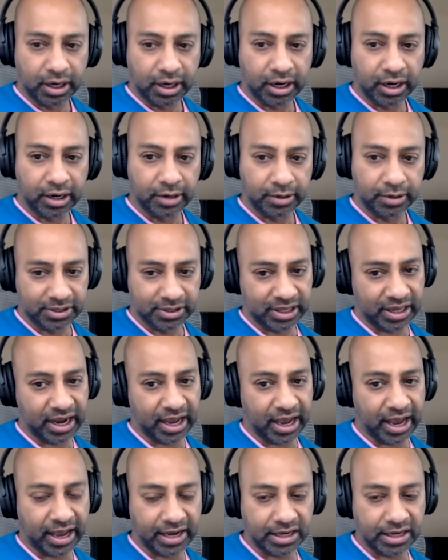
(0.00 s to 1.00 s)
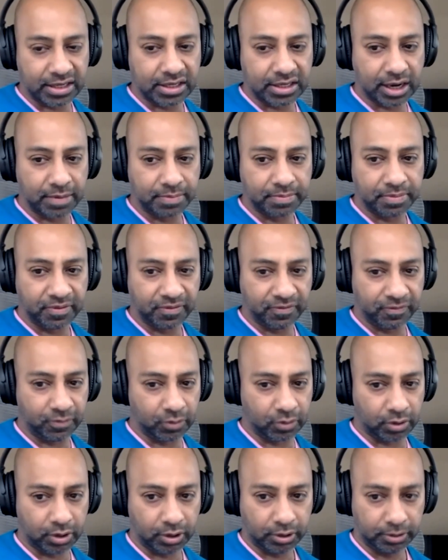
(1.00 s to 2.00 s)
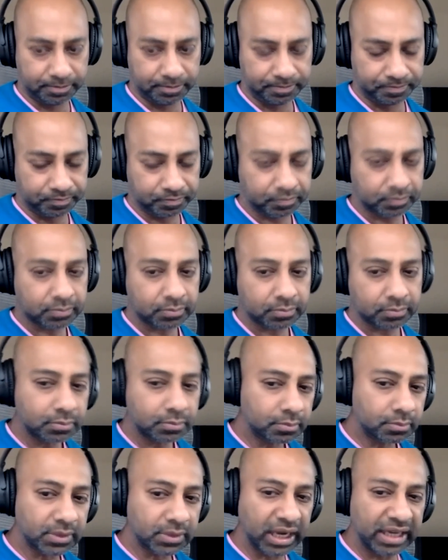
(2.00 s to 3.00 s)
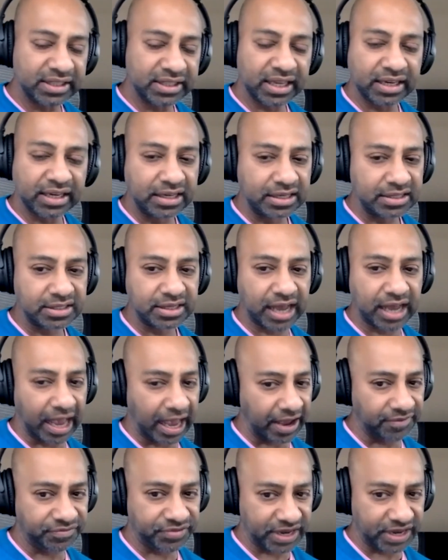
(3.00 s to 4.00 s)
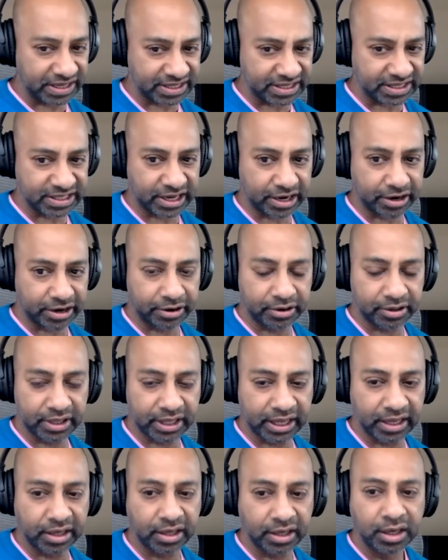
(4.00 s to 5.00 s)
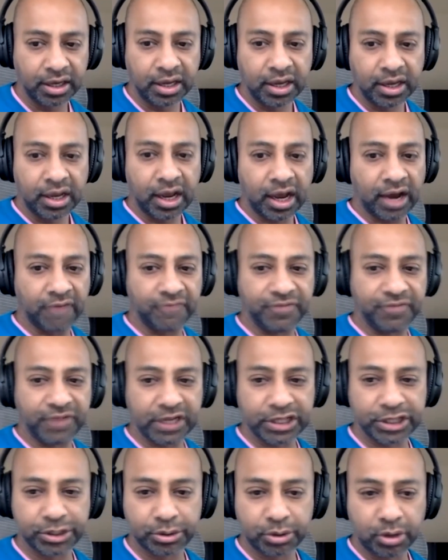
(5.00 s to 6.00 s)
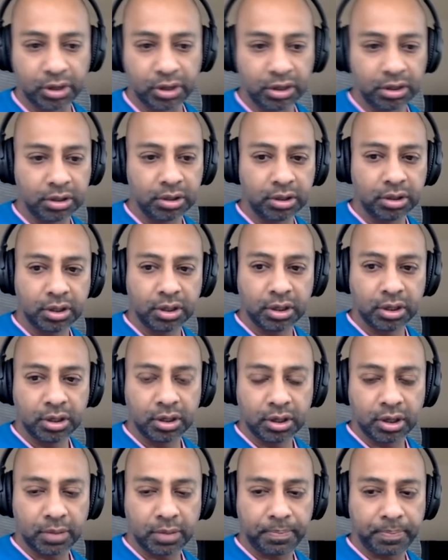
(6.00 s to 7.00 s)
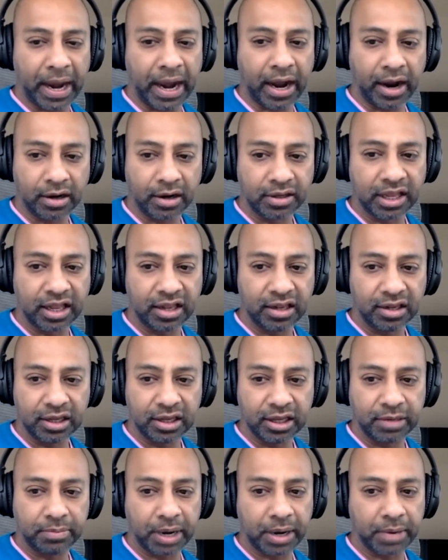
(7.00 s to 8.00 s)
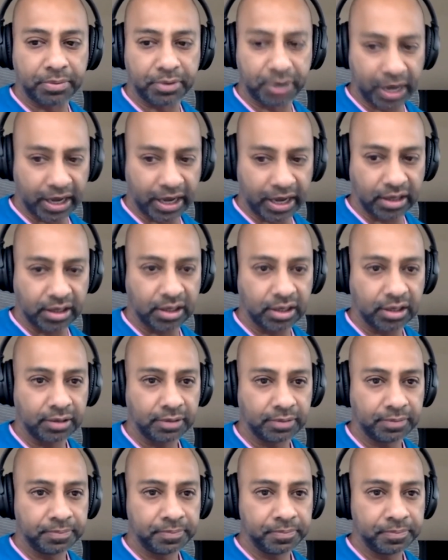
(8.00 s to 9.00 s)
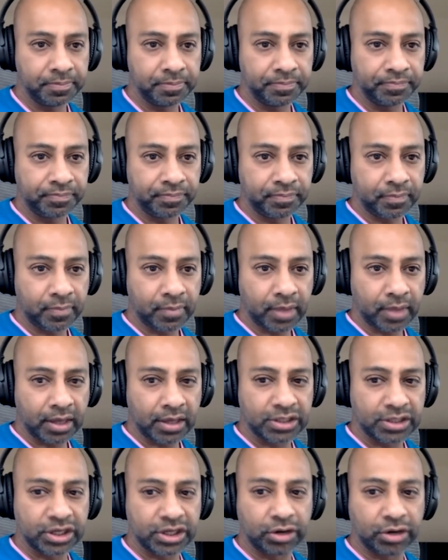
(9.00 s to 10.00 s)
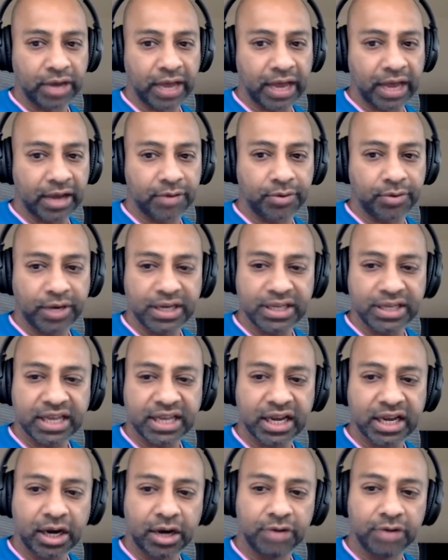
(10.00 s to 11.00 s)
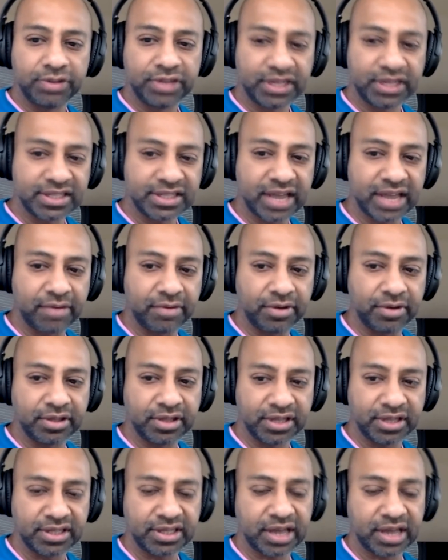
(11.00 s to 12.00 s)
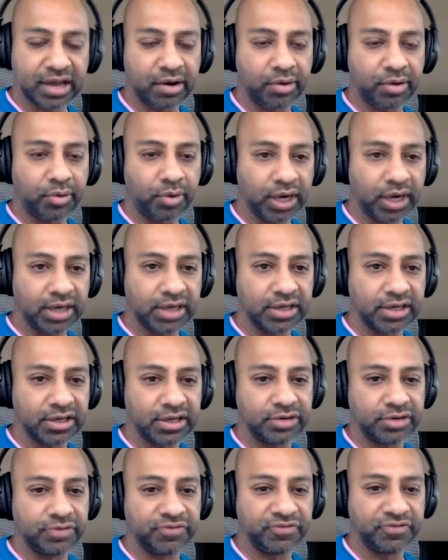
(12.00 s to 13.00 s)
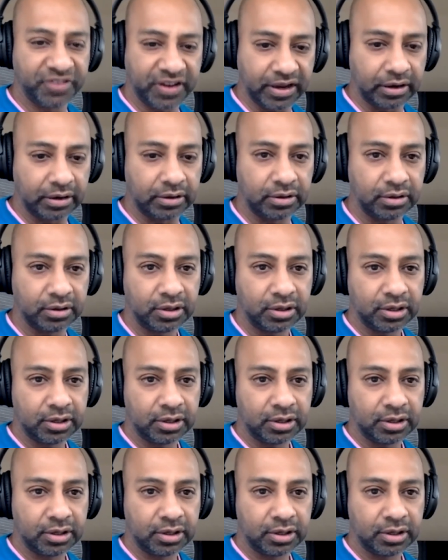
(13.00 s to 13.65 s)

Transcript: that I hadn't done before, and that doesn't have necessarily a visual parallel in my brain. So like when it's like, oh, this is how I wanted it to feel,